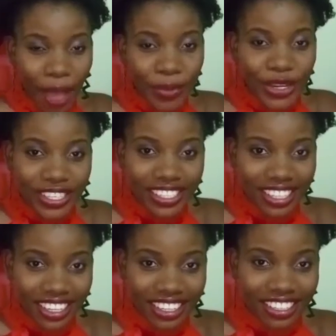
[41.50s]
I'm
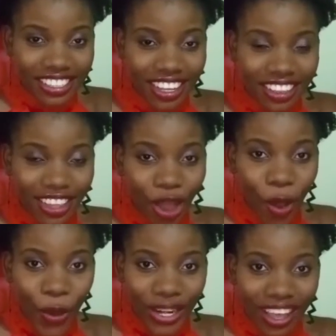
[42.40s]
Krista Hilton, the
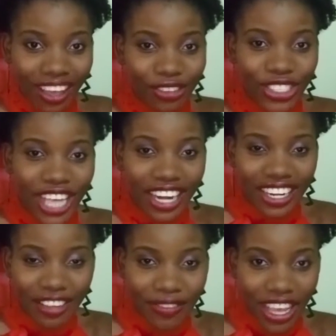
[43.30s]
owner of
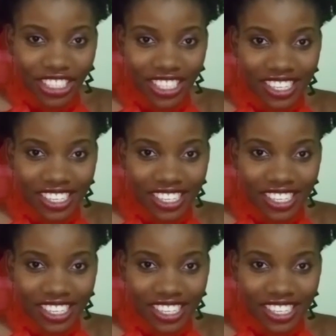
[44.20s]
Chardonnay Fashion